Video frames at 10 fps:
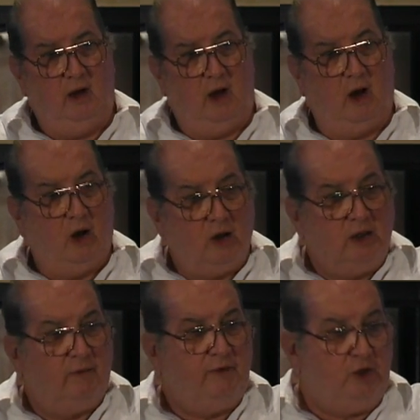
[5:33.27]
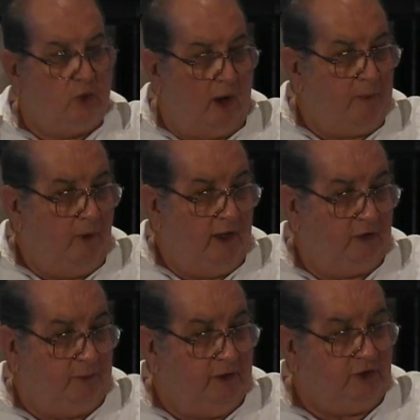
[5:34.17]
all of Europe
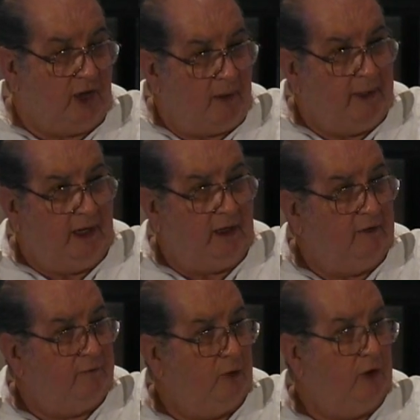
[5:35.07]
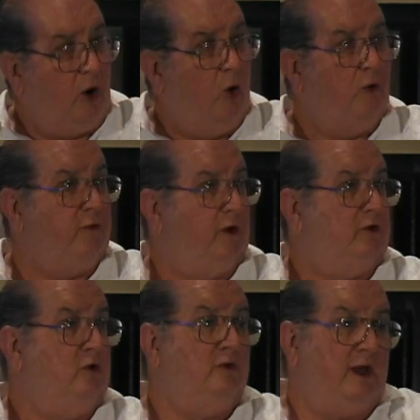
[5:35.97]
has been dominated for over
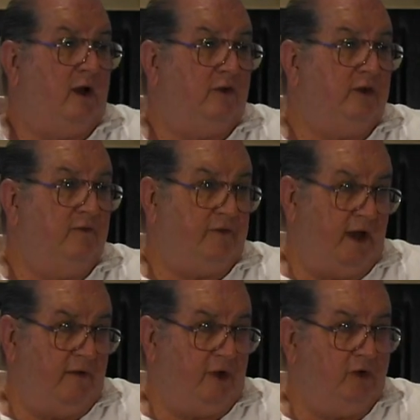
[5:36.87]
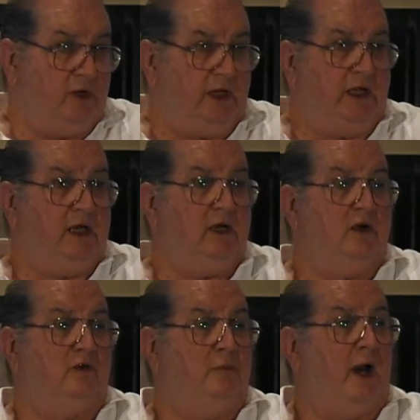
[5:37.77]
2,500
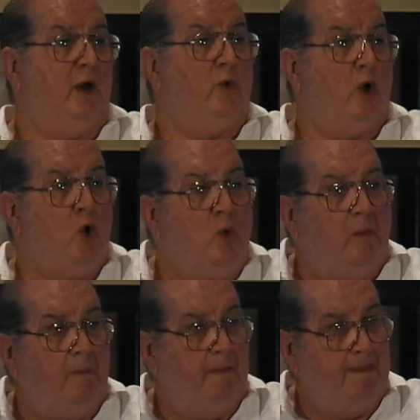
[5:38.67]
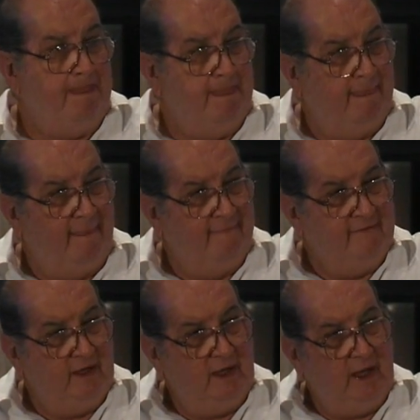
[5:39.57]
years by Rome.
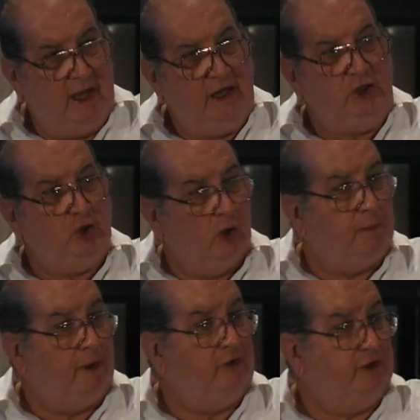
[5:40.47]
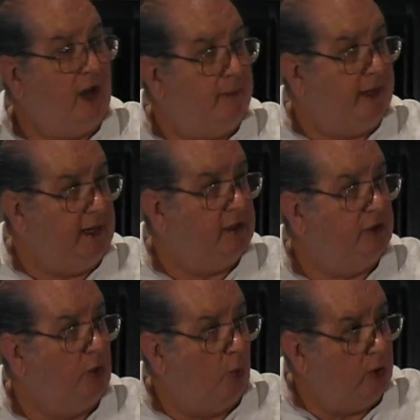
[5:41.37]
And Europe has dominated
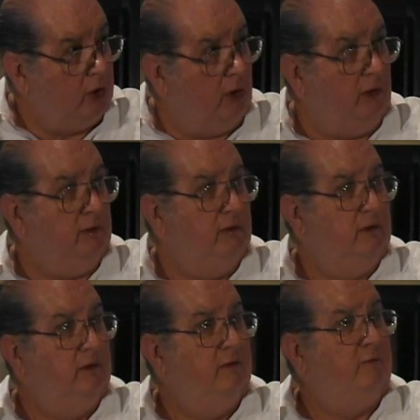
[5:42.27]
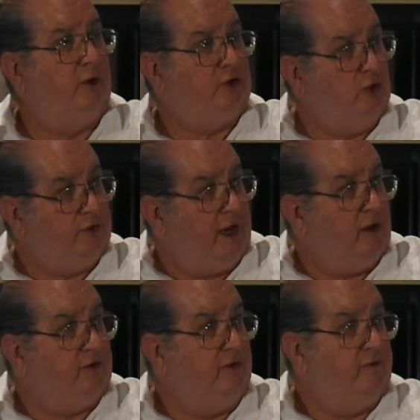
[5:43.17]
the world for
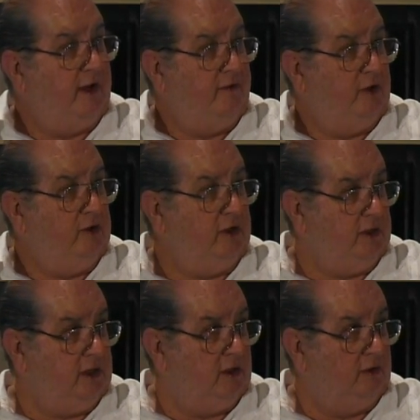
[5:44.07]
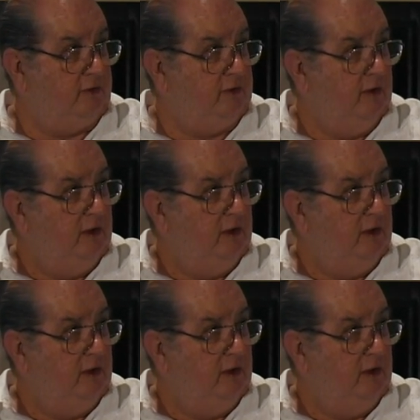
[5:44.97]
2,500 years.